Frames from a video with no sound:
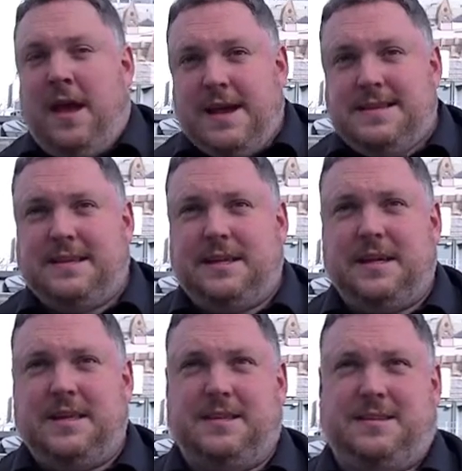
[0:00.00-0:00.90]
entered
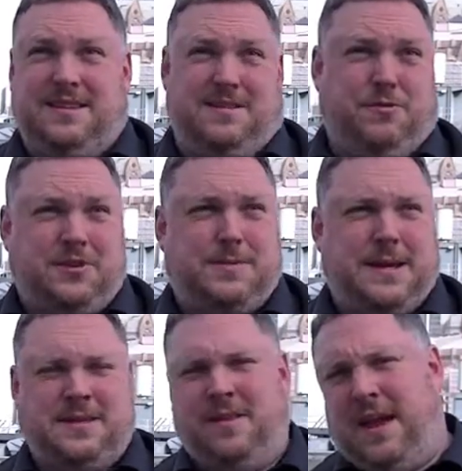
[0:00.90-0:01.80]
it. There's, you know,
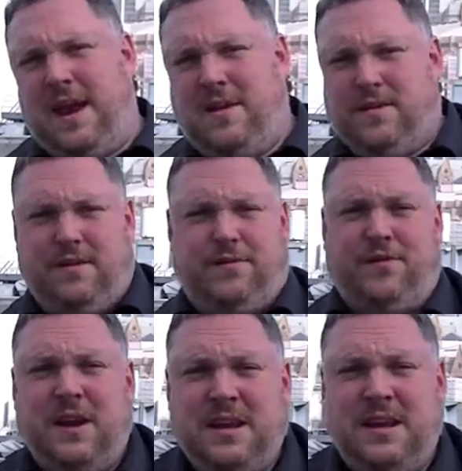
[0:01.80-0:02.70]
prospects at the end of
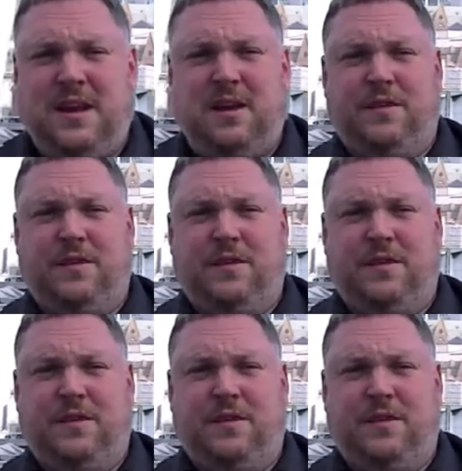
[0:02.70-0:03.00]
training,